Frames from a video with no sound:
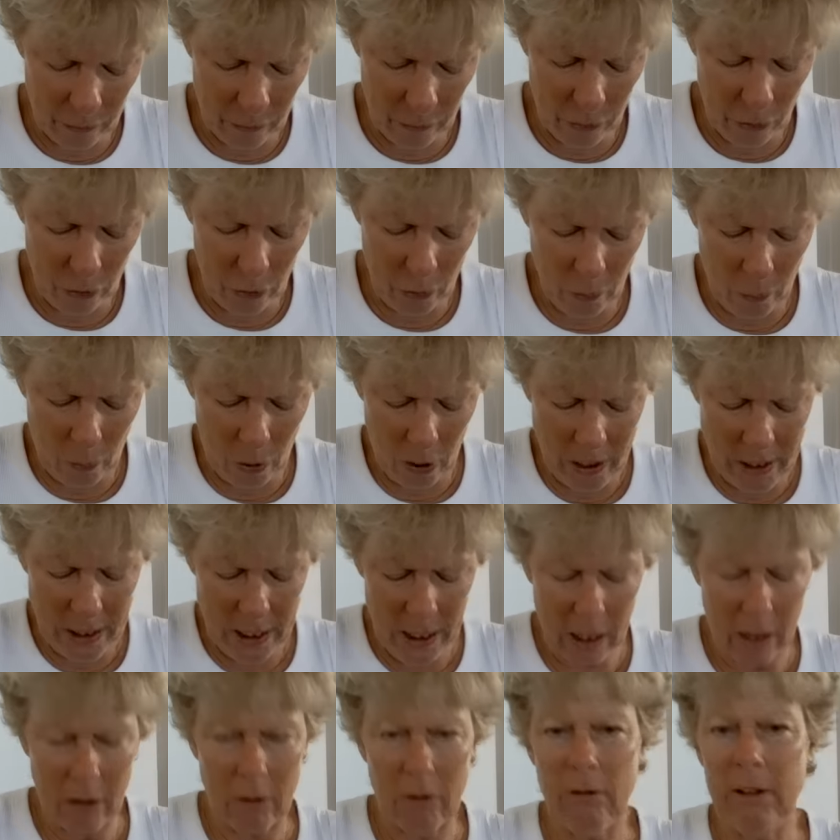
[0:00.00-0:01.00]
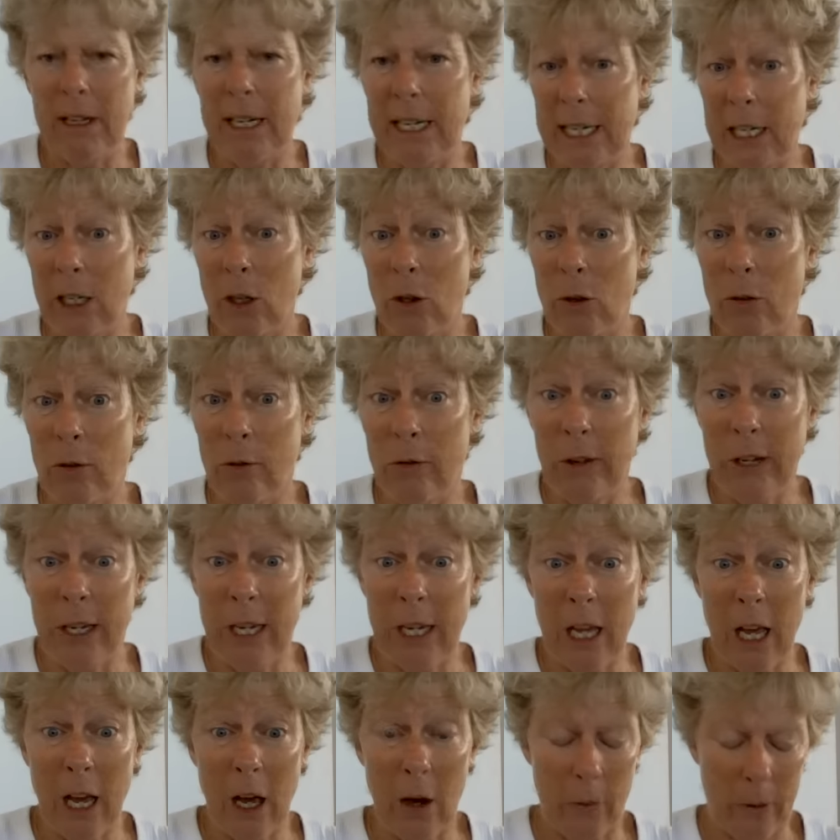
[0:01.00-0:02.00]
If you're wanting a really good
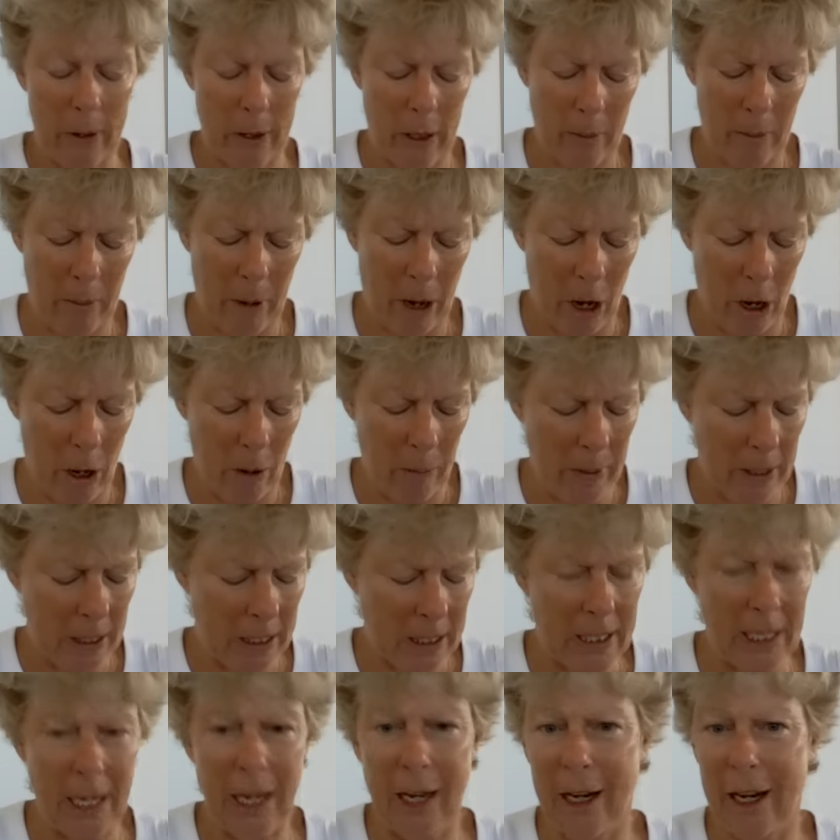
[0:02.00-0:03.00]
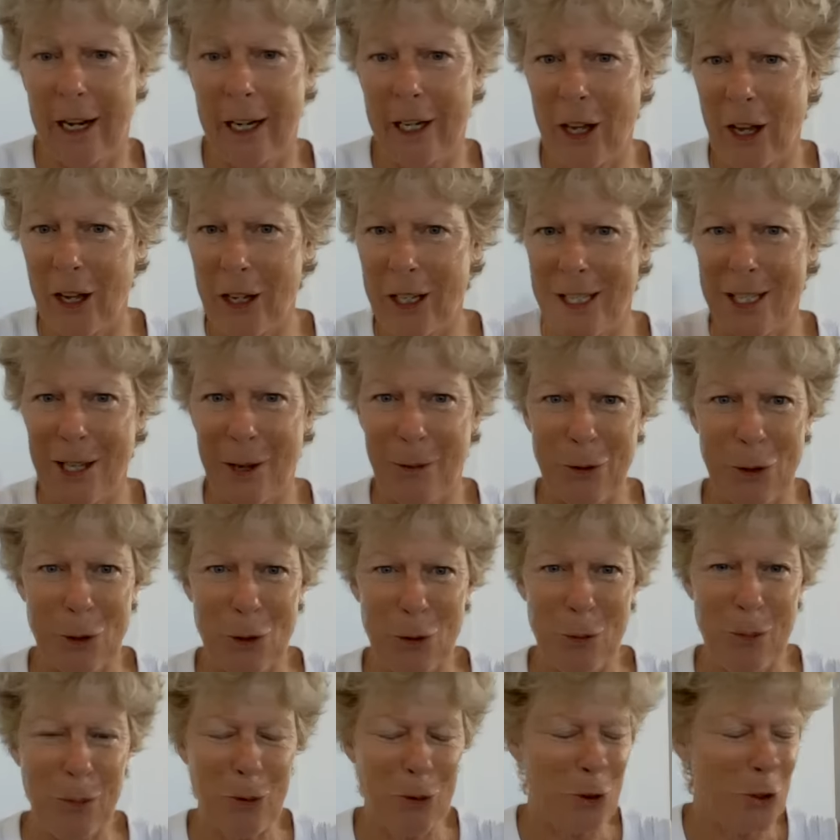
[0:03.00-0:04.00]
video at the moment, and I noticed that was
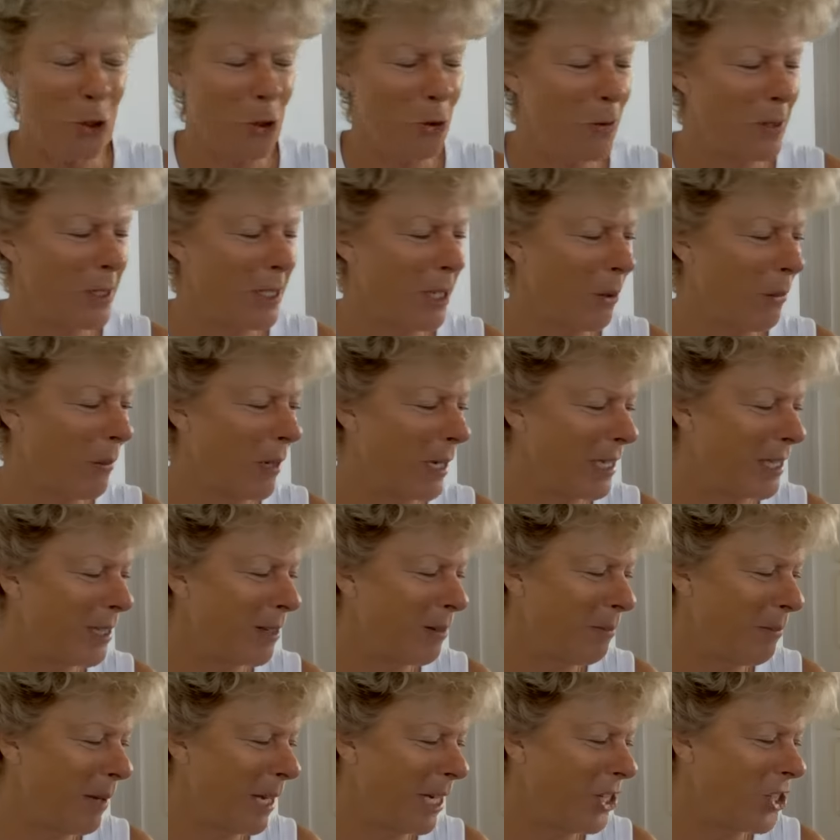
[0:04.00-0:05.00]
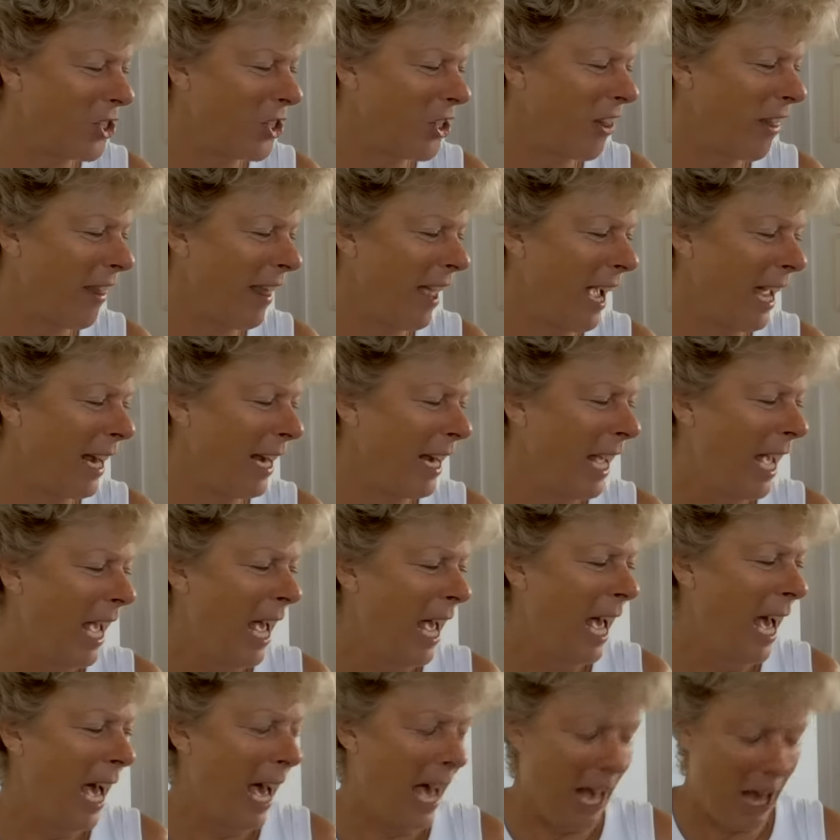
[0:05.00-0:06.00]
triple two as I went to mention that,
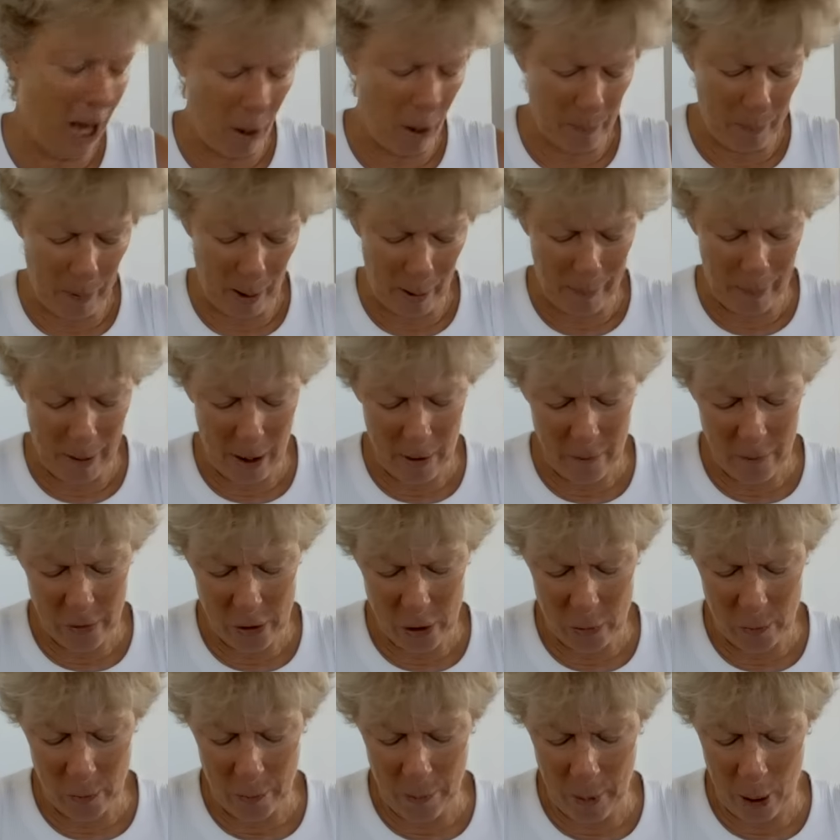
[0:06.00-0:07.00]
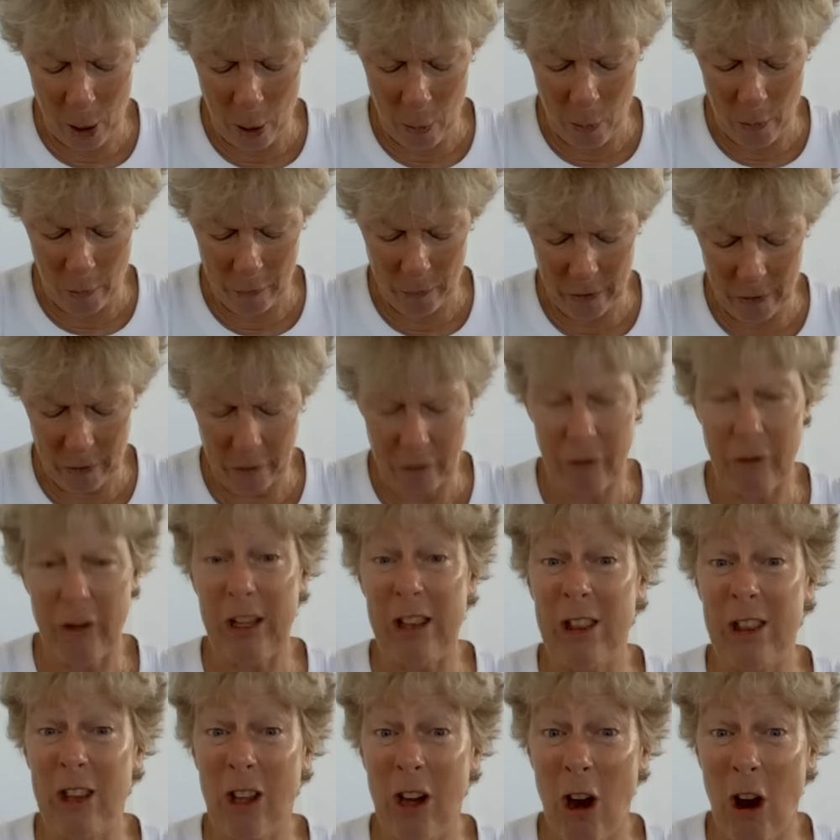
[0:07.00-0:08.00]
pop over to Bo of the
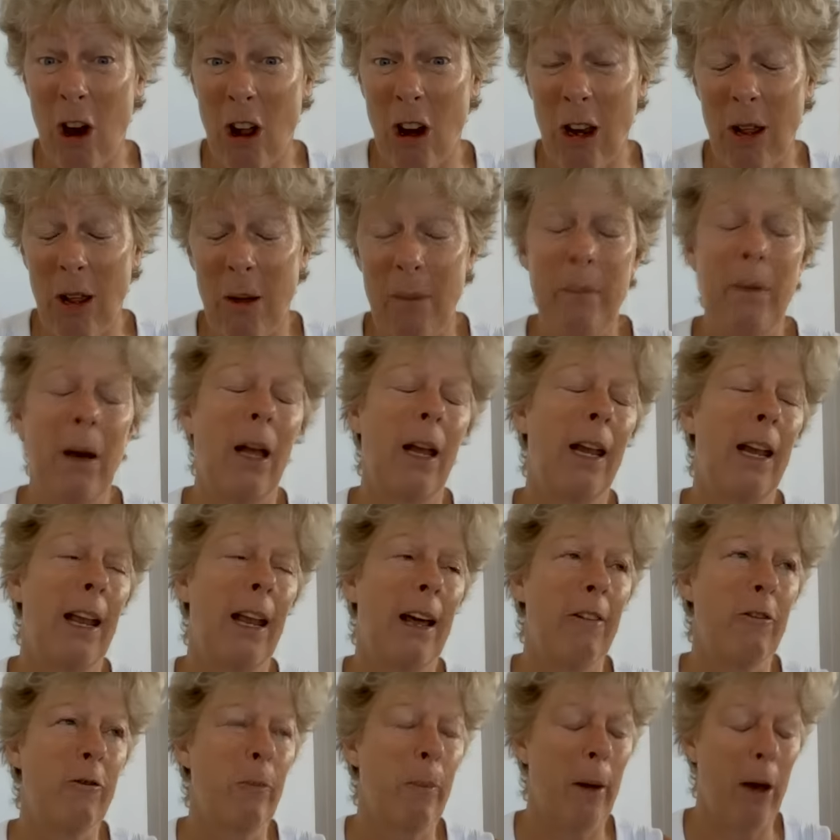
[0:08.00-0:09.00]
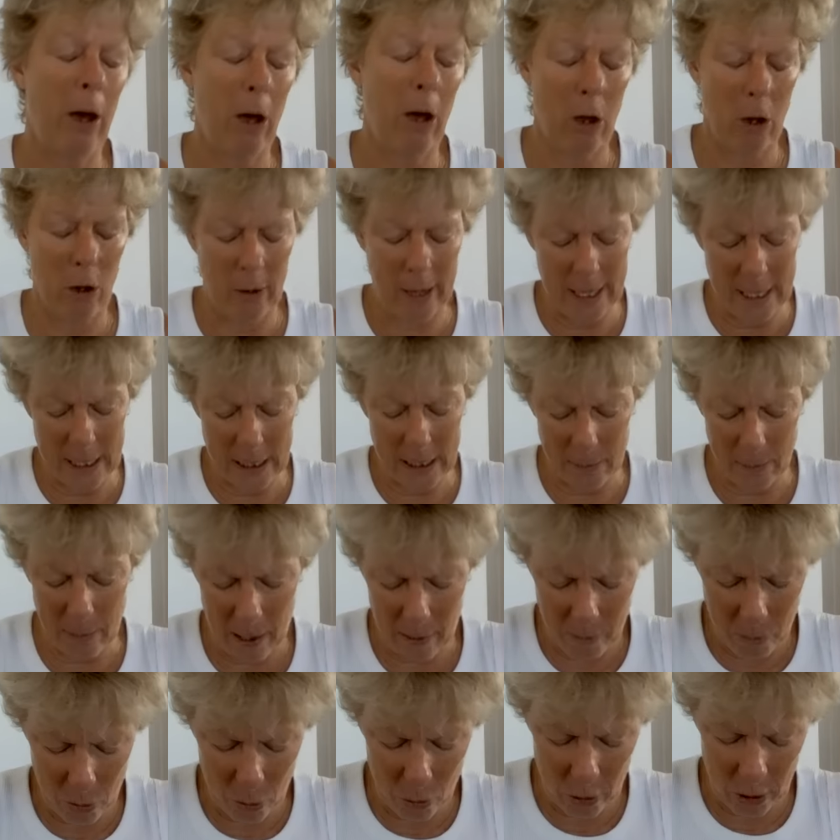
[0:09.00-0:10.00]
Fifth Column. I love Bo. He's
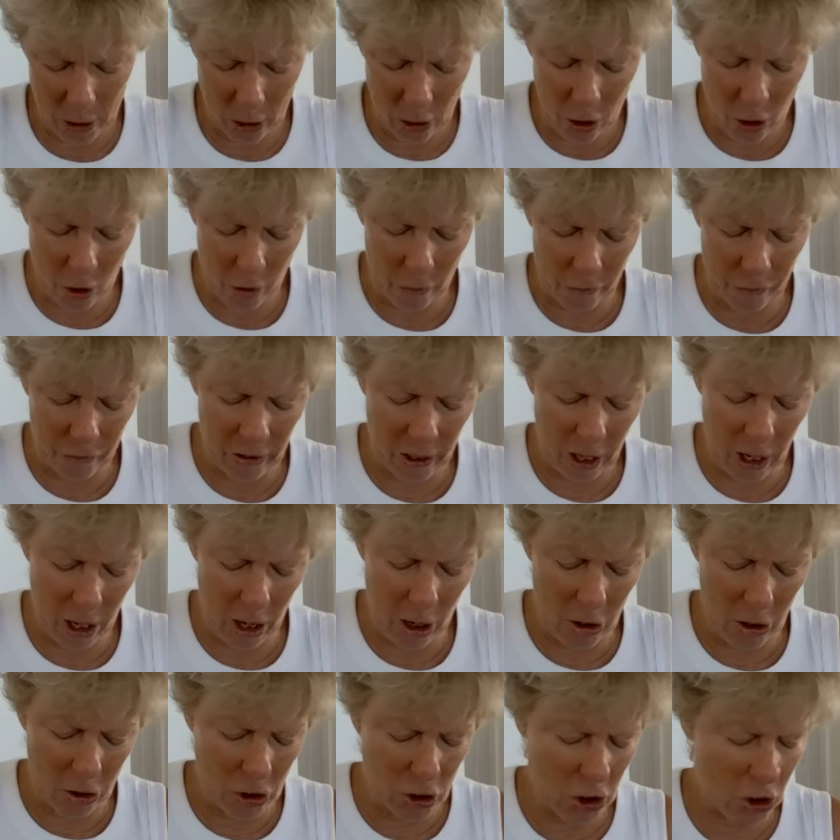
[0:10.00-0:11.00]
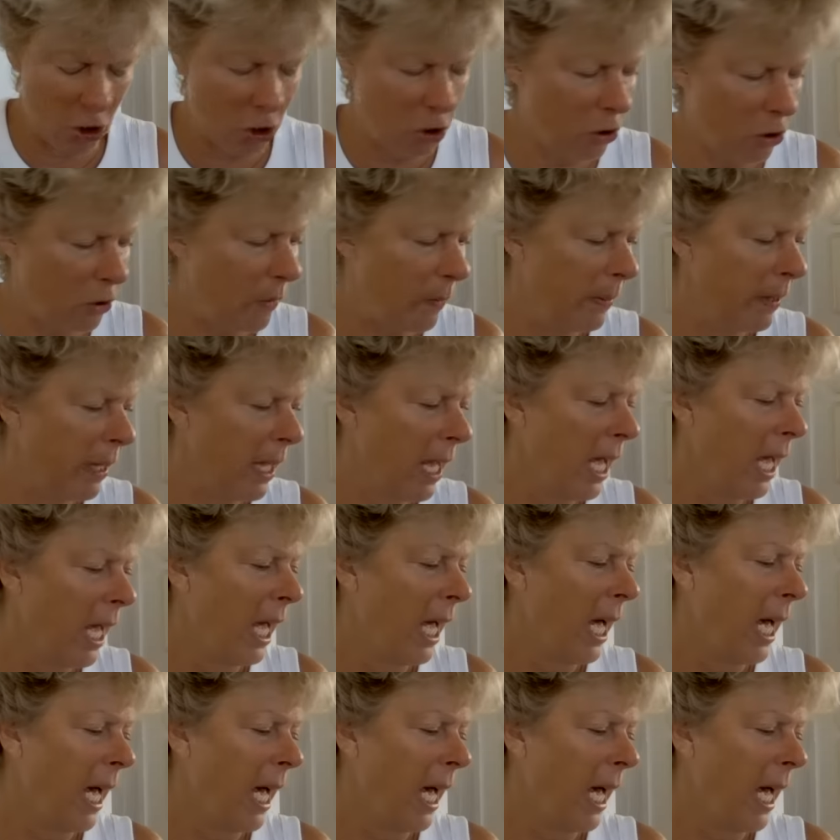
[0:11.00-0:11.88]
my morning coffee go-to.